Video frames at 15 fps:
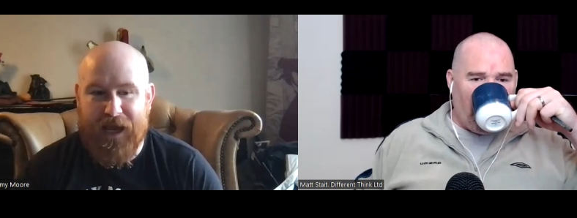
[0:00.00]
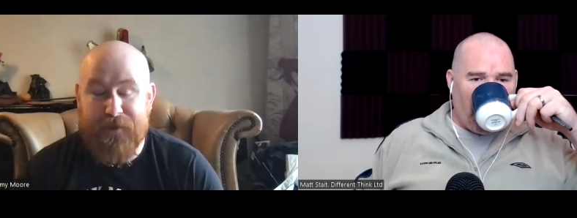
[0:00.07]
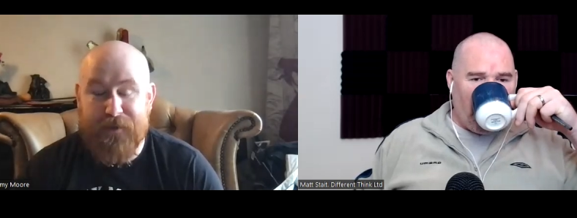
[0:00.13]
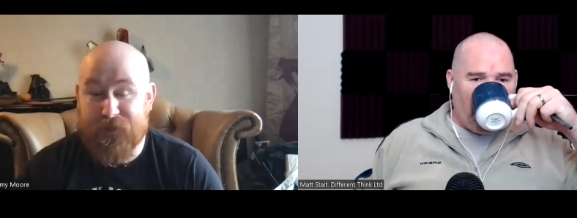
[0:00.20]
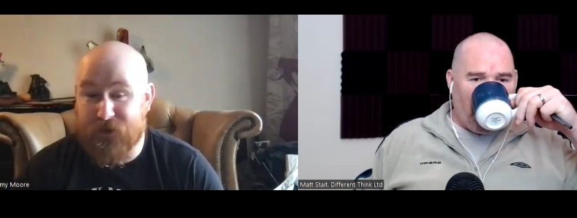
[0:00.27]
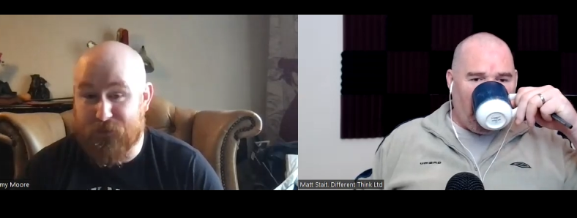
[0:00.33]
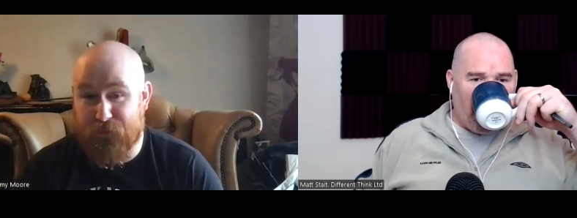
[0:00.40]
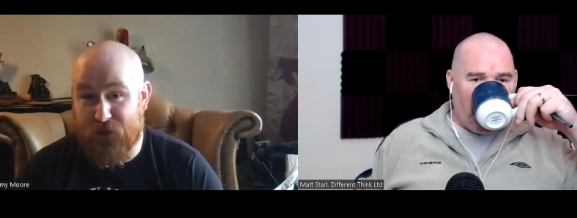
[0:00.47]
Speaker 1: aimed
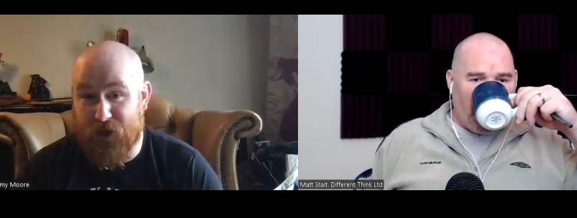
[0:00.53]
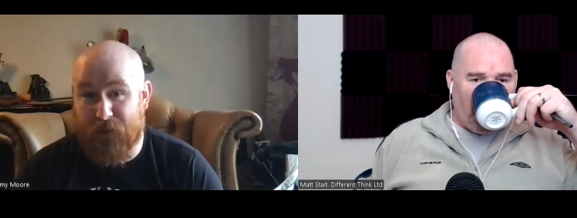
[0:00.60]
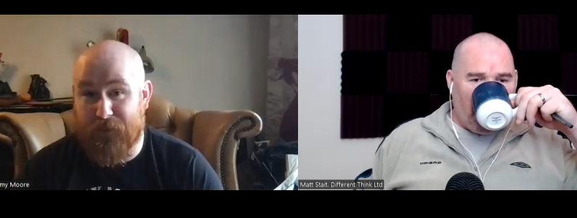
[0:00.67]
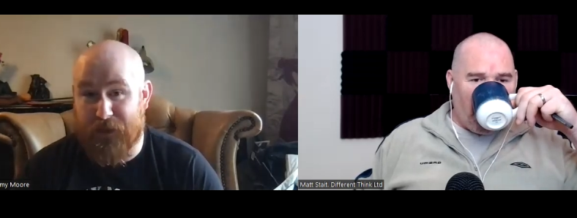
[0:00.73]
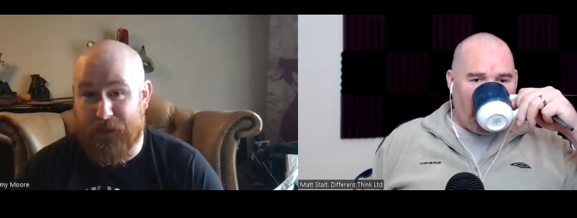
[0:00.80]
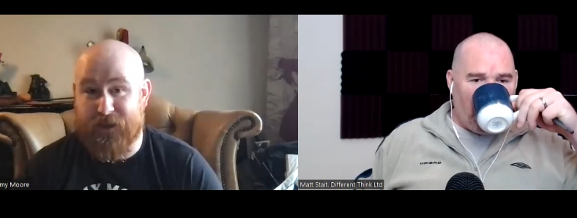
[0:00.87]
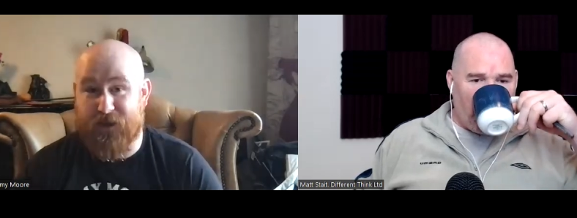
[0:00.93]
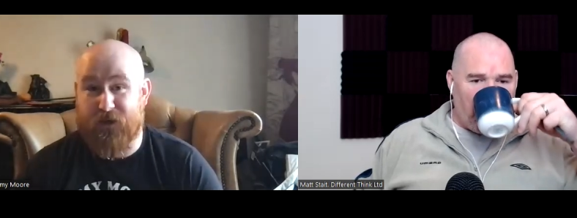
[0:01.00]
because
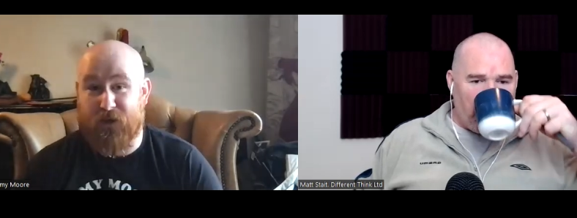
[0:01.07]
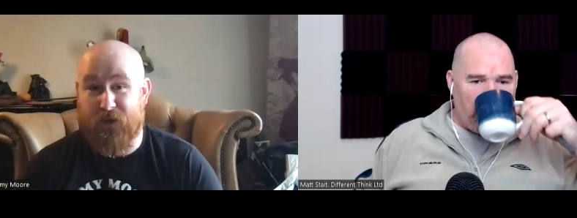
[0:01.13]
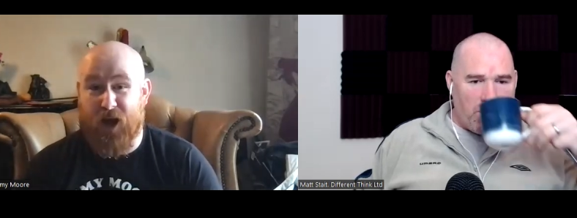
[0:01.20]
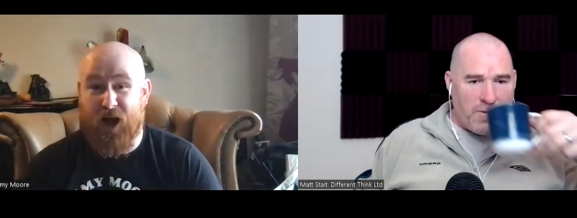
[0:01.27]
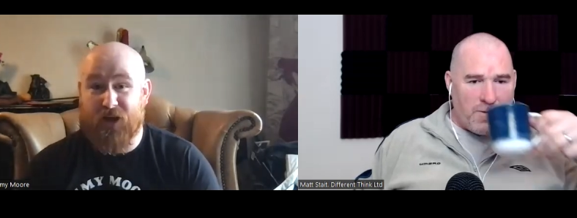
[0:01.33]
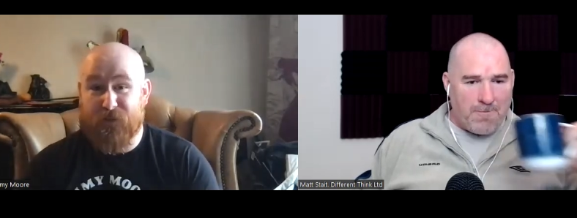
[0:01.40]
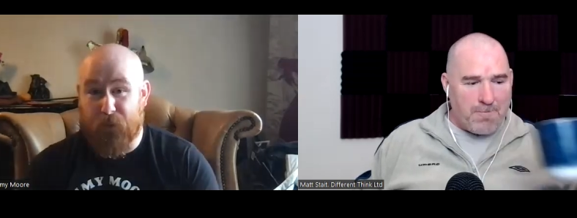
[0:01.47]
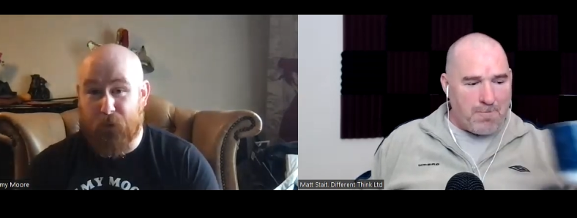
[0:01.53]
predominantly, you know, a
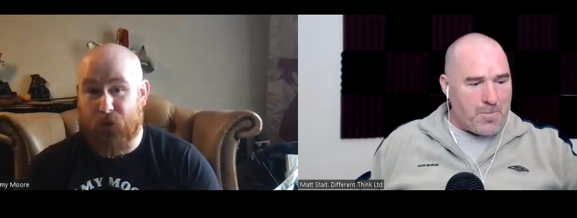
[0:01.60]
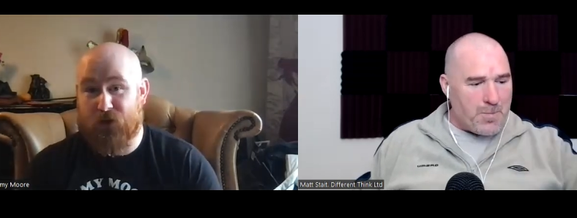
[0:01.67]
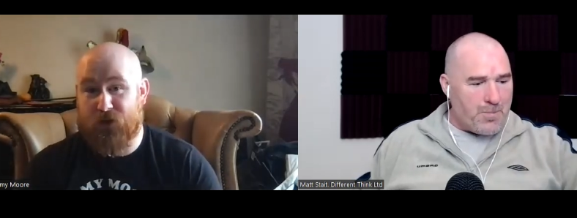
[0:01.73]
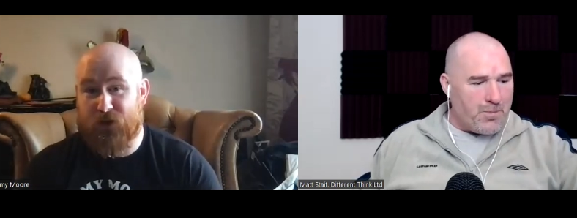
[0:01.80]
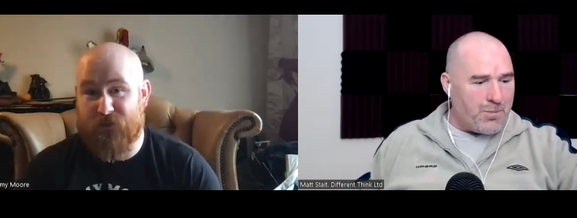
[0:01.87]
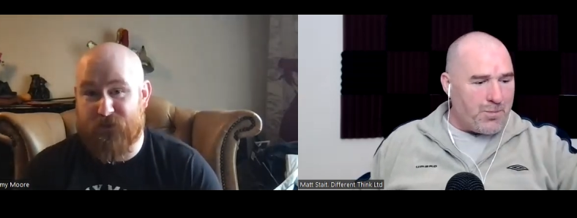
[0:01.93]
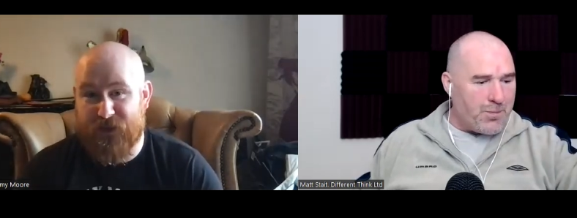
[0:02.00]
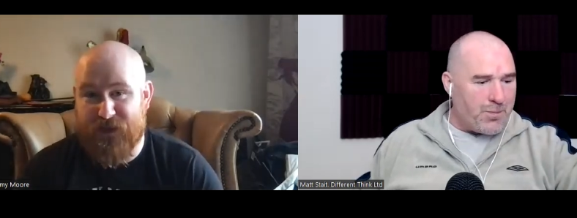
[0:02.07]
large
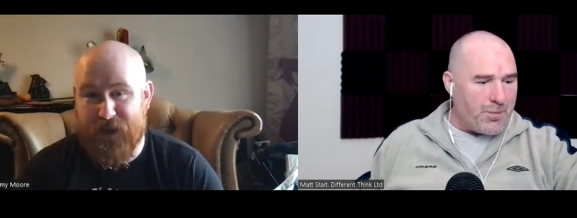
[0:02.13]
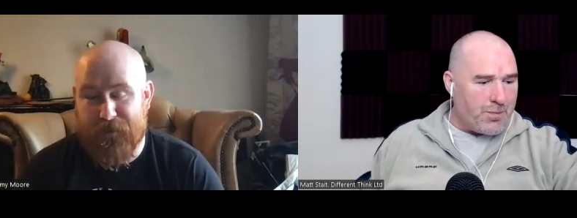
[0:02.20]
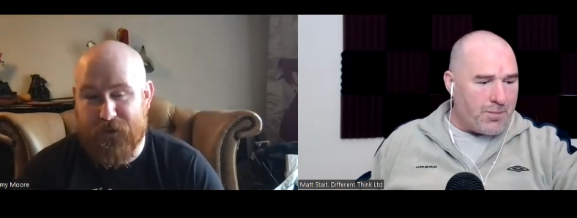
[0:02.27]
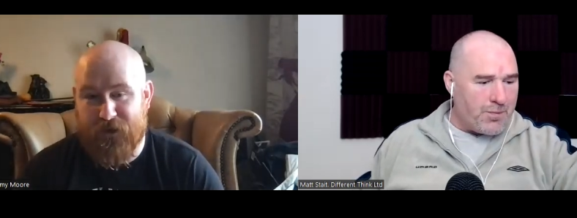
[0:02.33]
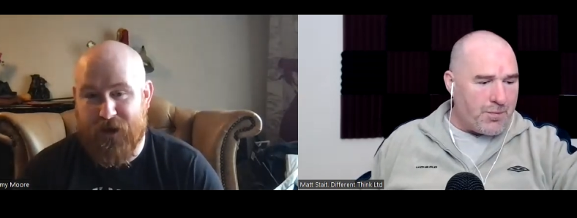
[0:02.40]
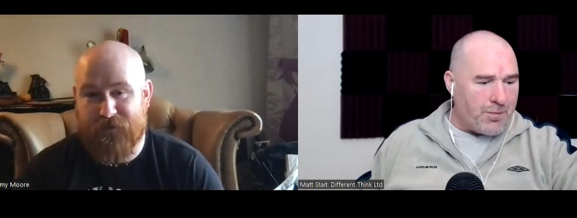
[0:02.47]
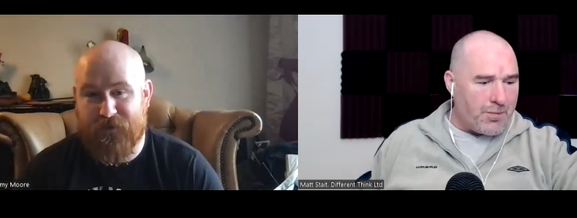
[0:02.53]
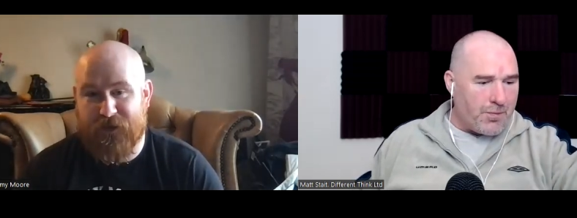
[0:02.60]
portion of the
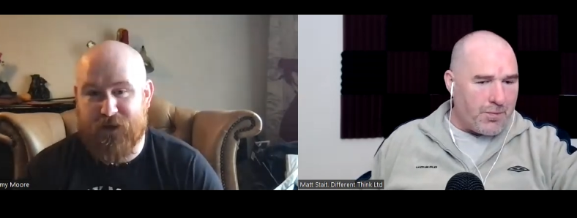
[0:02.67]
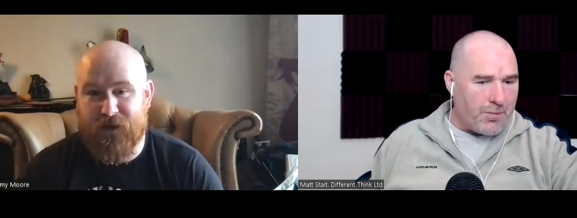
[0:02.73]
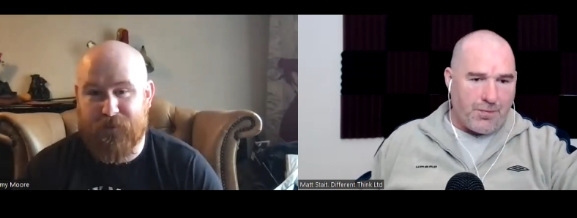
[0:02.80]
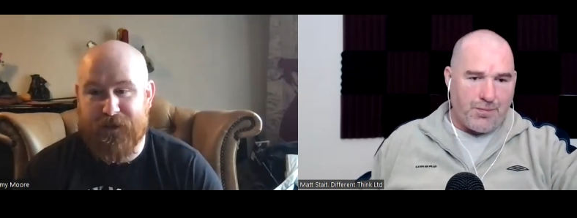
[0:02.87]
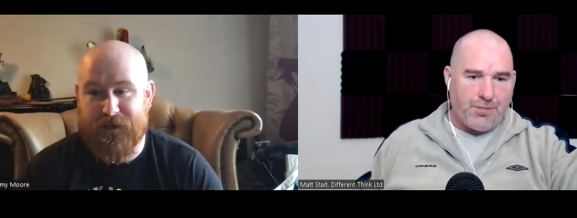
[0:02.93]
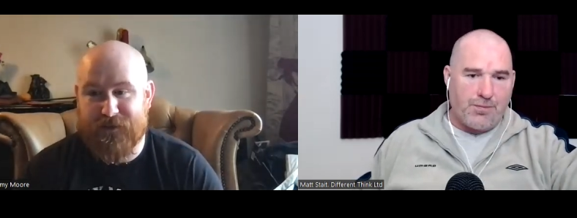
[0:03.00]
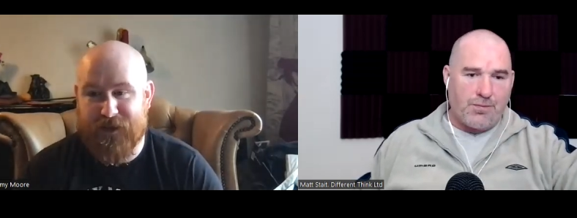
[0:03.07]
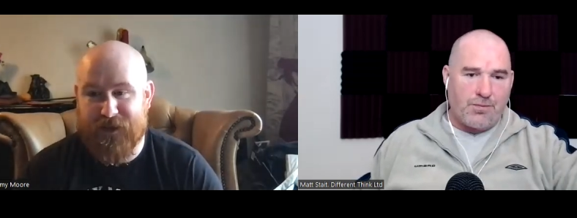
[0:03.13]
demographic
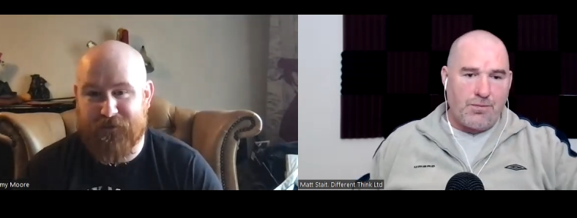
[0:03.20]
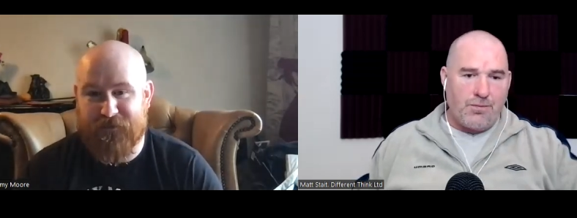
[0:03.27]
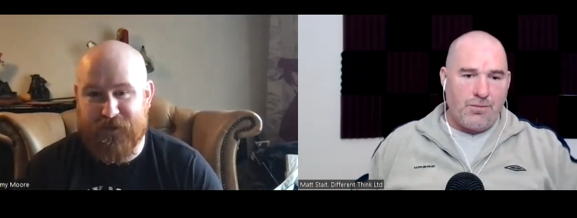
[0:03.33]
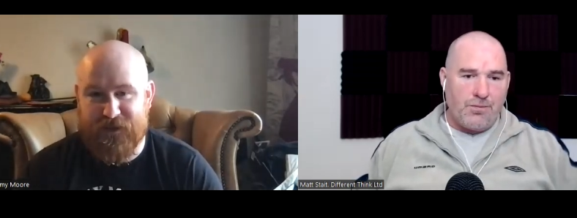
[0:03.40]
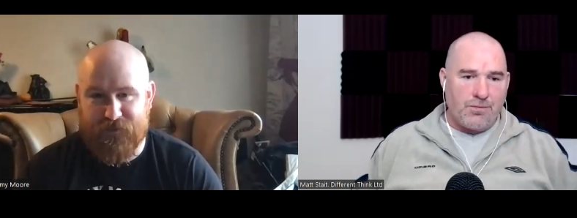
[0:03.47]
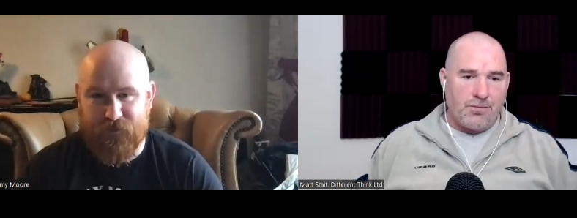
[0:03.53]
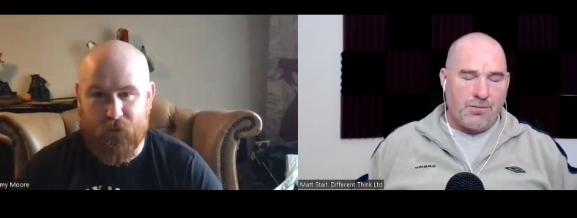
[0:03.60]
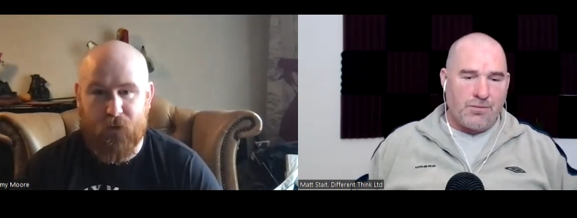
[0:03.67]
coming to that
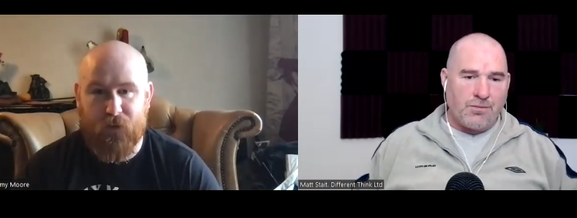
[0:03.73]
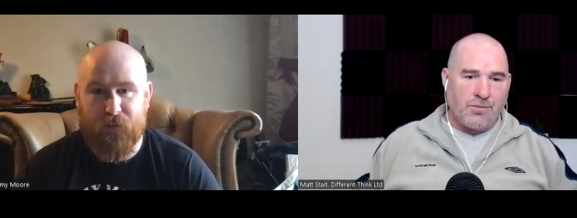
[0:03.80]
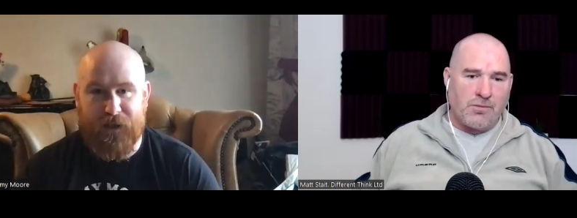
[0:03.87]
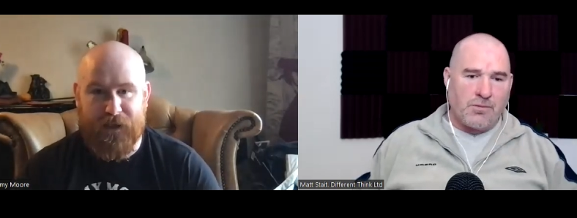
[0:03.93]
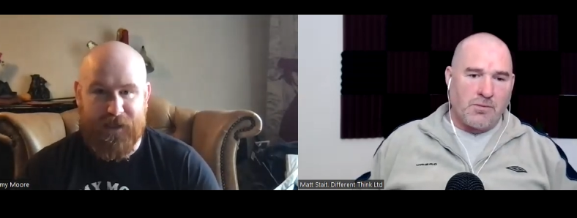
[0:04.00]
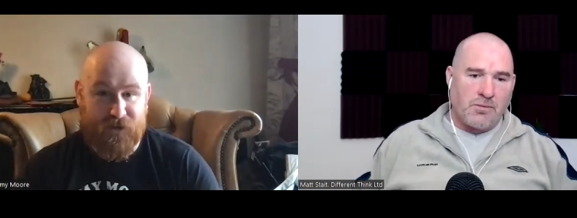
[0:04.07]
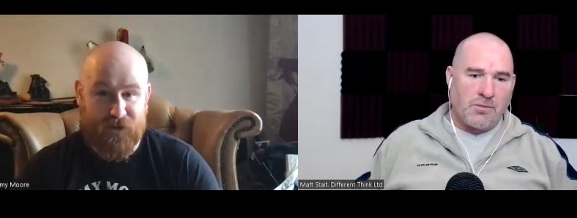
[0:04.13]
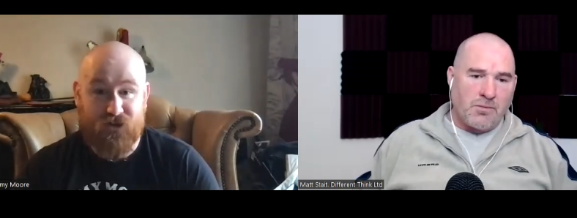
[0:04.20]
festival will
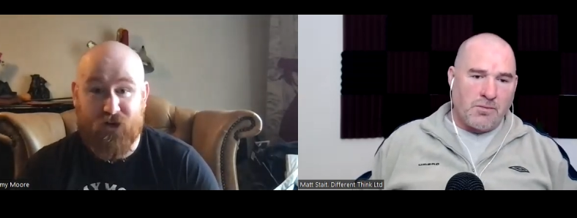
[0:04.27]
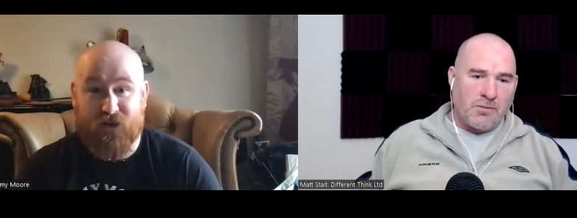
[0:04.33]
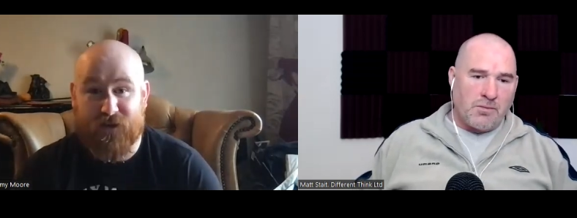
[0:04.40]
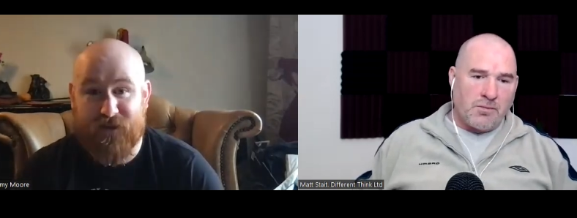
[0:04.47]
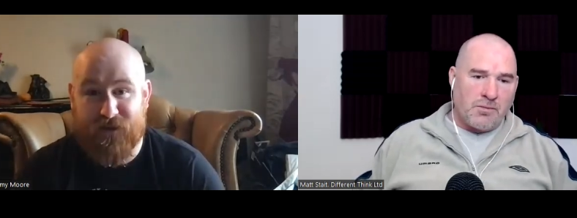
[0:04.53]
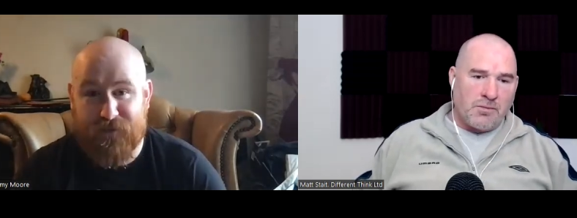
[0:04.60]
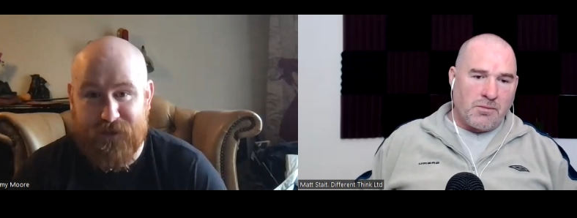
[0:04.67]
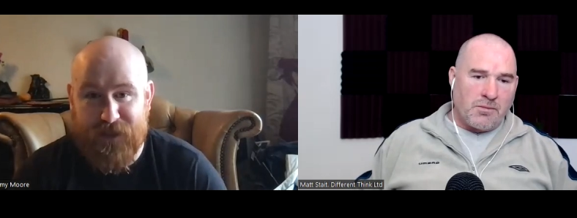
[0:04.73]
be
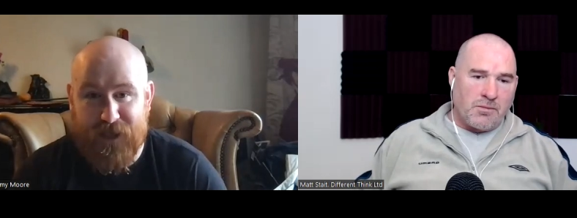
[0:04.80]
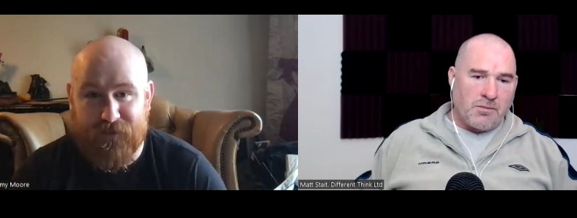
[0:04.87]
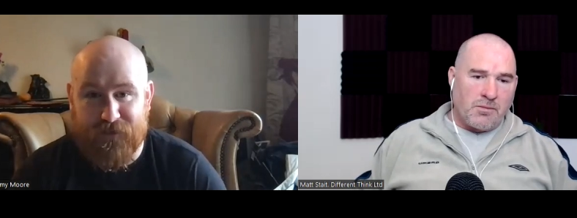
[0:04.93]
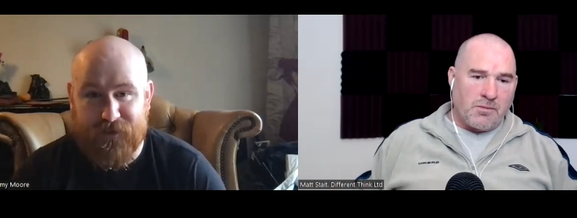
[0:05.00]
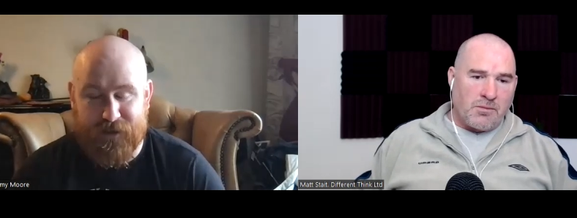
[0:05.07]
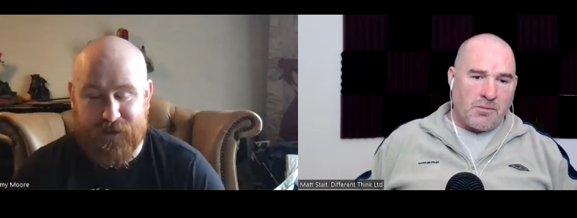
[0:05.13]
instructors themselves.